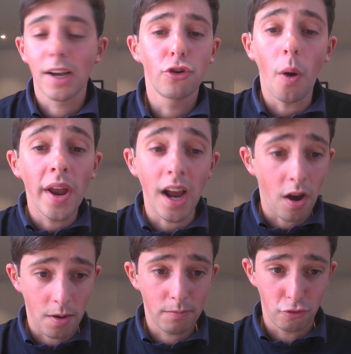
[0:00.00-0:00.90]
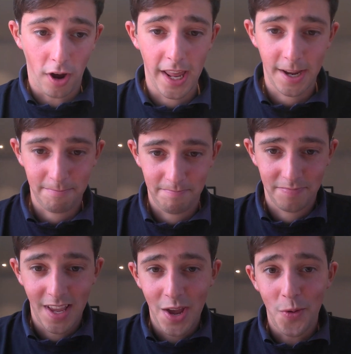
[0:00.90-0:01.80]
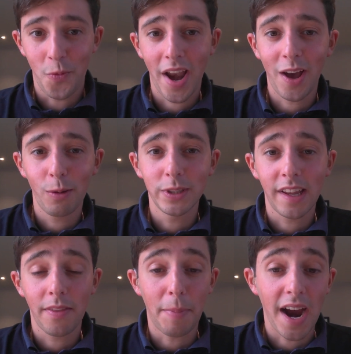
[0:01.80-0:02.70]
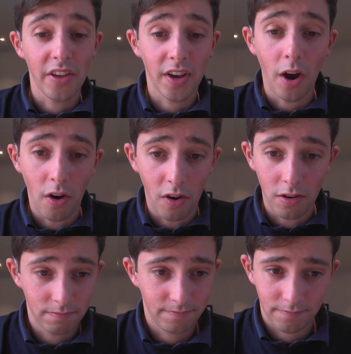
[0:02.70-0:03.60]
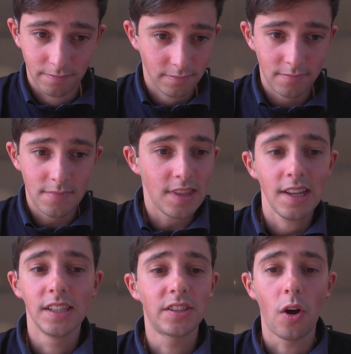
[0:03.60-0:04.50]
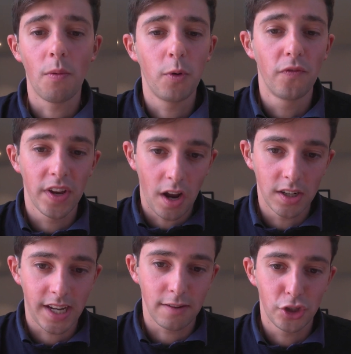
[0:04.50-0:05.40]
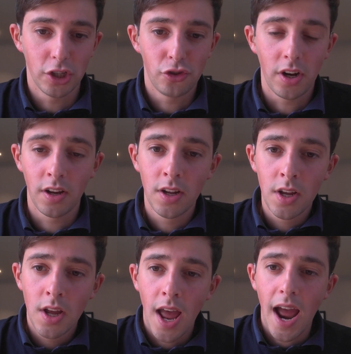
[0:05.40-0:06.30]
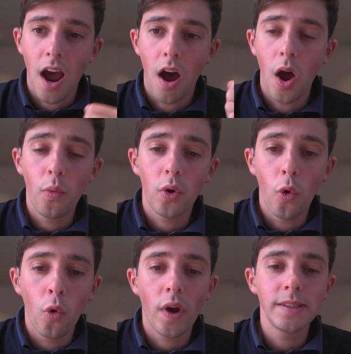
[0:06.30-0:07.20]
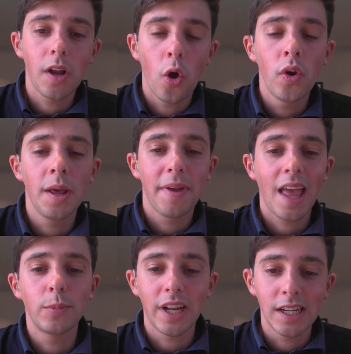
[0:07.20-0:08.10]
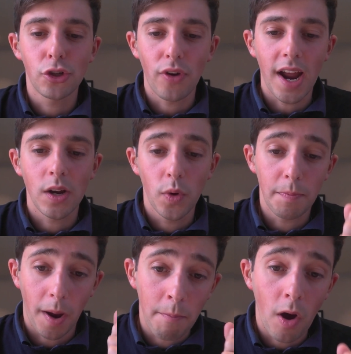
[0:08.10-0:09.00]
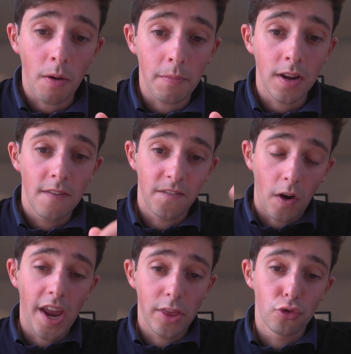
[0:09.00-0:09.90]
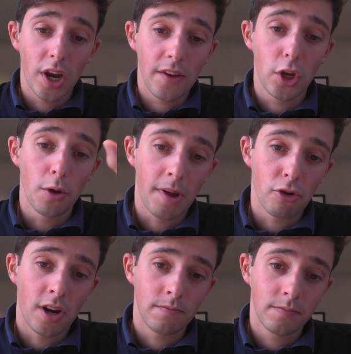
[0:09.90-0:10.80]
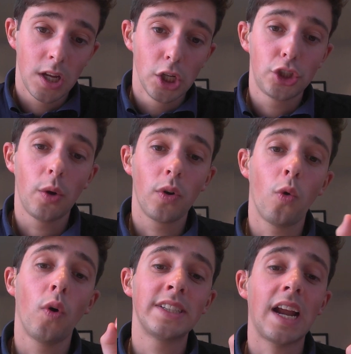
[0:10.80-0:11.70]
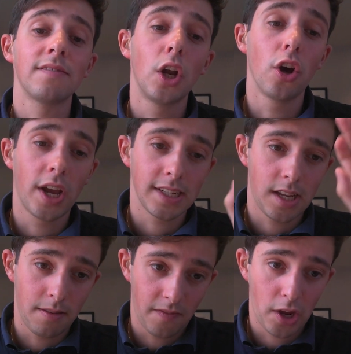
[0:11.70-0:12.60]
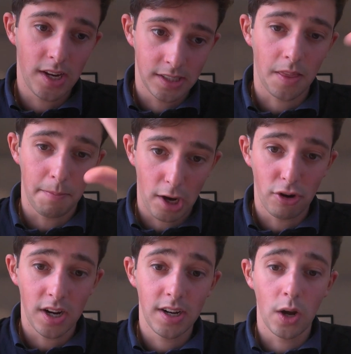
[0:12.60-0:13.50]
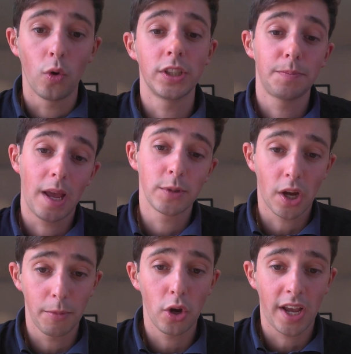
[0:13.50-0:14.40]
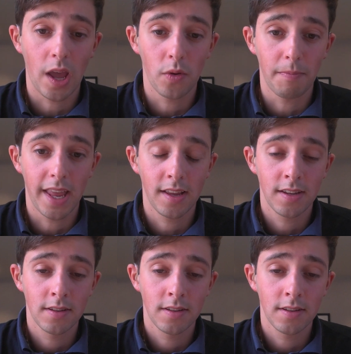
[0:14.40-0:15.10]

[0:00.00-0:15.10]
mean, growing up, right, when I was in the back of the car, example for young deaf children, I would always only be able to interact with my mum via the rear view mirror. She would always have to look into the mirror in order to be able to communicate with me,